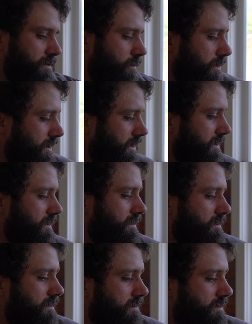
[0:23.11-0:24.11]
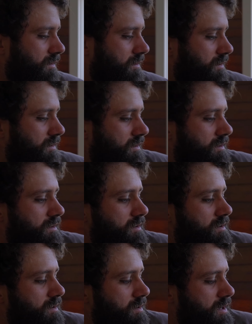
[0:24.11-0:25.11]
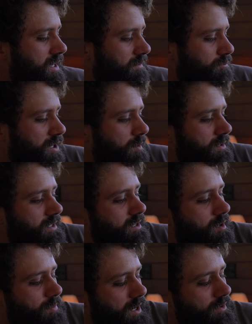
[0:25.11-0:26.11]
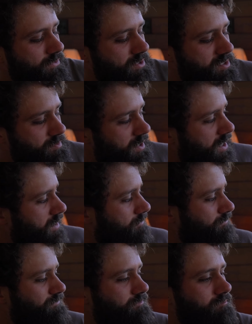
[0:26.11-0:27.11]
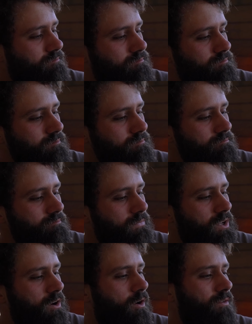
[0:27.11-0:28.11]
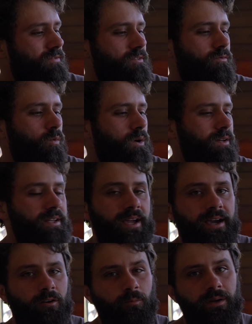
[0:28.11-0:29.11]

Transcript: We're getting probably about this many off of 1 cattle